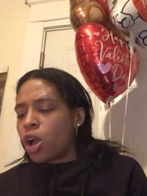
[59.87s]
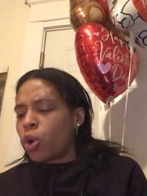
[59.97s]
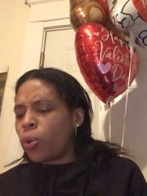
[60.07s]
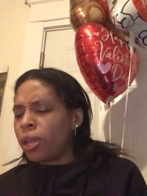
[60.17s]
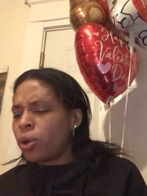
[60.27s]

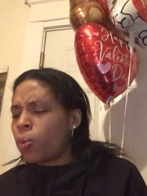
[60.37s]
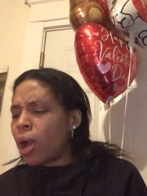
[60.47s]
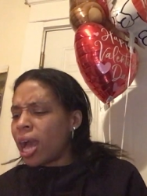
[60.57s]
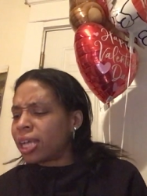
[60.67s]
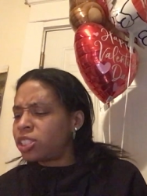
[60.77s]
Queen of
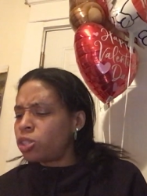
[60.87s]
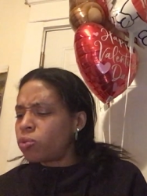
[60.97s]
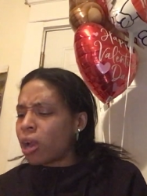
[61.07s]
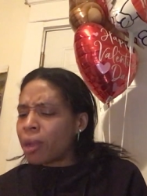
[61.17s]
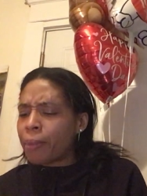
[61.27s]
Wands, you
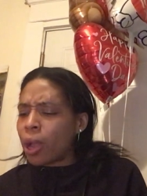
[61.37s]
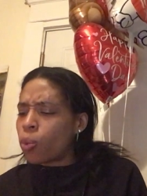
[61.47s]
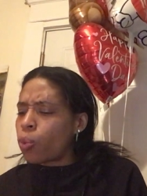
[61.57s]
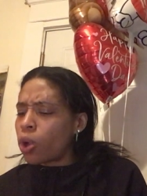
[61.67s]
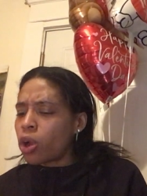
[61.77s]
rock my
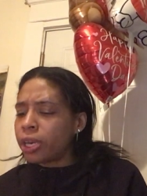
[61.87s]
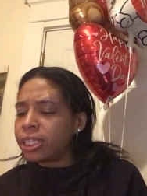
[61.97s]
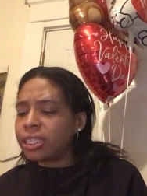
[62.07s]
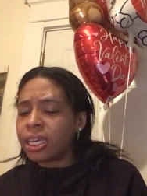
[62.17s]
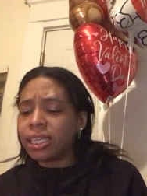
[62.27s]
world. He
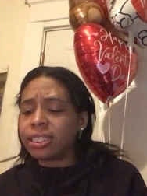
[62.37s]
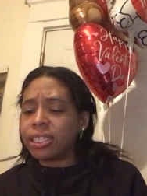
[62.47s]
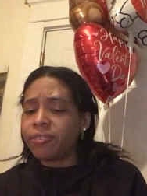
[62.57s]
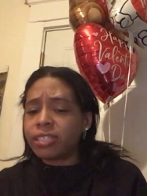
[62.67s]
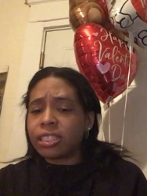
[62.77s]
said he
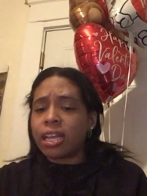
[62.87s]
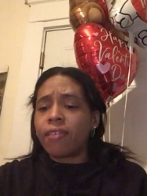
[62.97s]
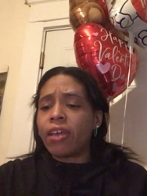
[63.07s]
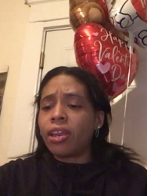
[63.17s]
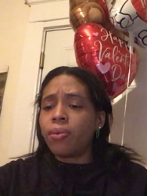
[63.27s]
doesn't have
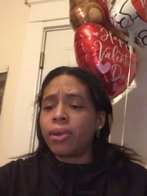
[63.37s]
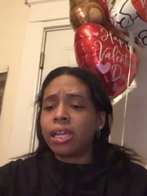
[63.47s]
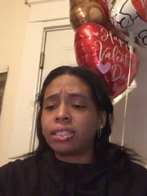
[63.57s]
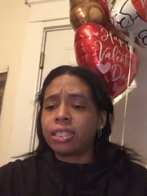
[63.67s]
anyone as